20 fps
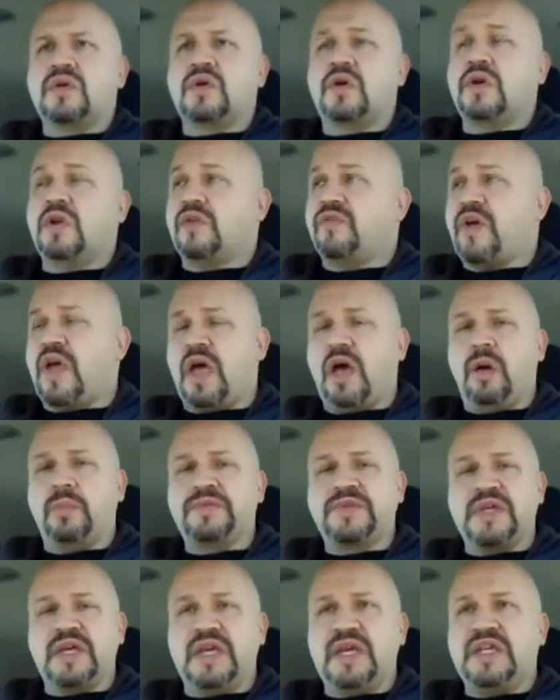could have
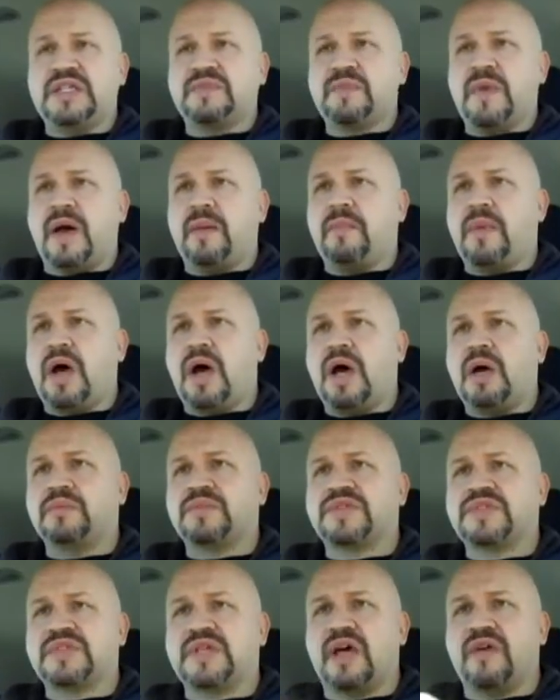helped ease my
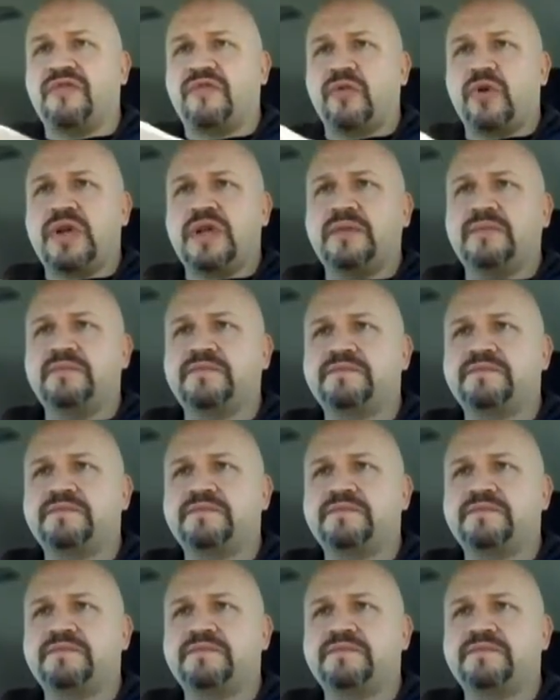mom's suffering